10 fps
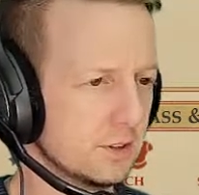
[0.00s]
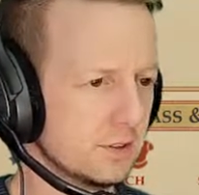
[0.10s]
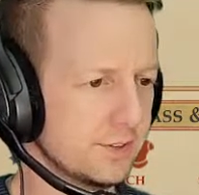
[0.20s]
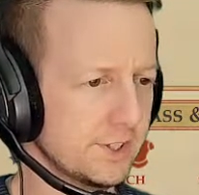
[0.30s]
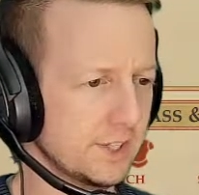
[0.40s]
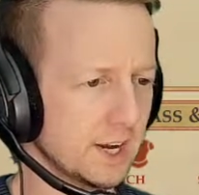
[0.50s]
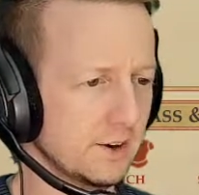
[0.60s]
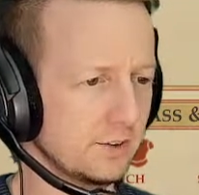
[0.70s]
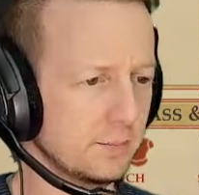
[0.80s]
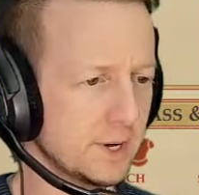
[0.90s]
She's fairly
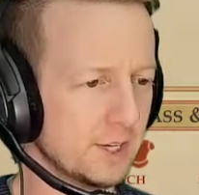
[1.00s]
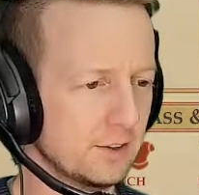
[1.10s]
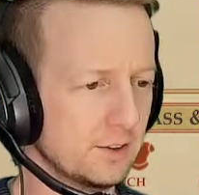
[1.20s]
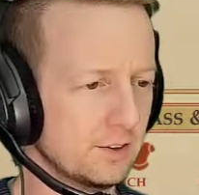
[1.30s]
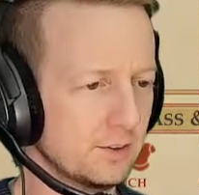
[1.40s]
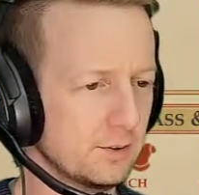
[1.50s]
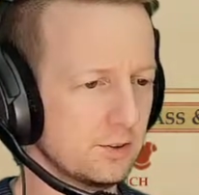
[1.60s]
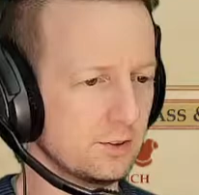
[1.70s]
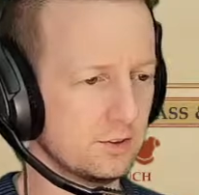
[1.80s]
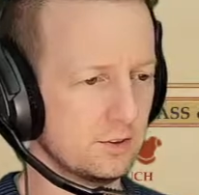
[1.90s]
charismatic too,
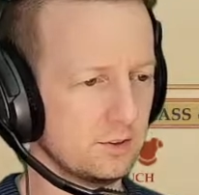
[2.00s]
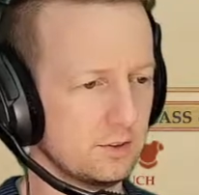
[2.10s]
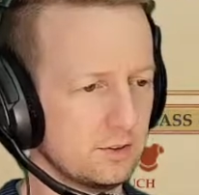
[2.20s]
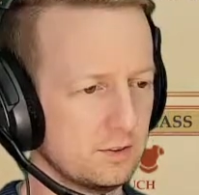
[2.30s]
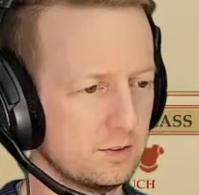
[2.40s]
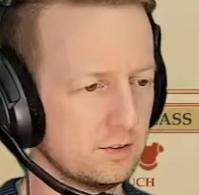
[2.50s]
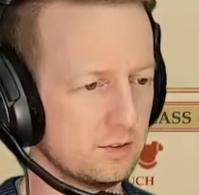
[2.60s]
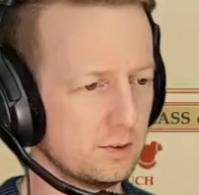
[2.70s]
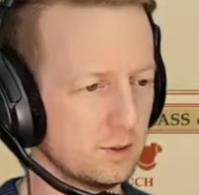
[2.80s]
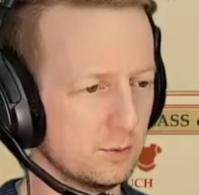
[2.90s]
so
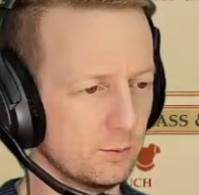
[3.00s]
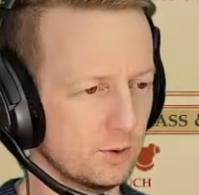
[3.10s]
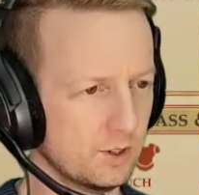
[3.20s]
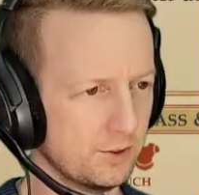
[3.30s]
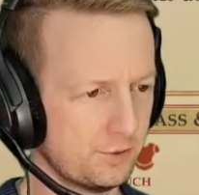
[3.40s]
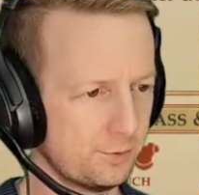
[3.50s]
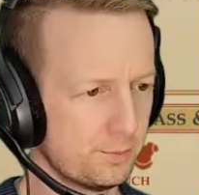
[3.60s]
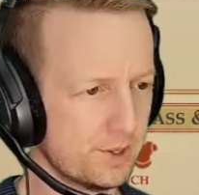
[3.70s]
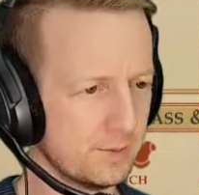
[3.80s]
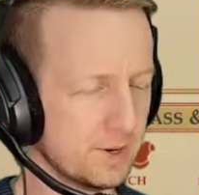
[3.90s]
quite wise. Let's
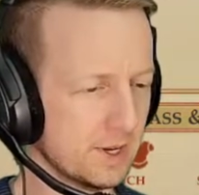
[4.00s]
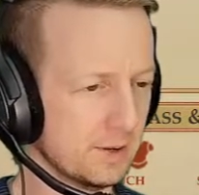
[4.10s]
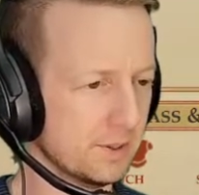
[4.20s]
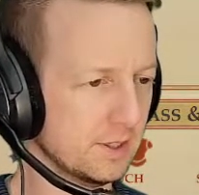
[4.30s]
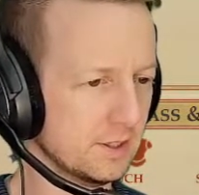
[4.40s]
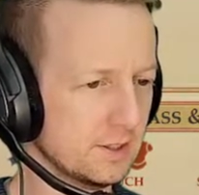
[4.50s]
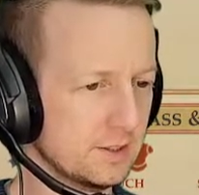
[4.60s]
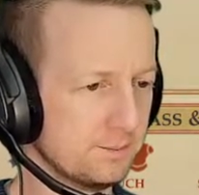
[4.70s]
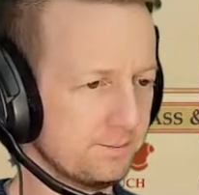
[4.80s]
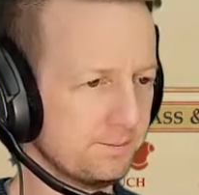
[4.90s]
spread them out a bit.
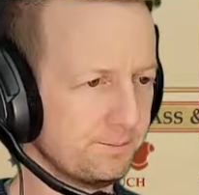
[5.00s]
Got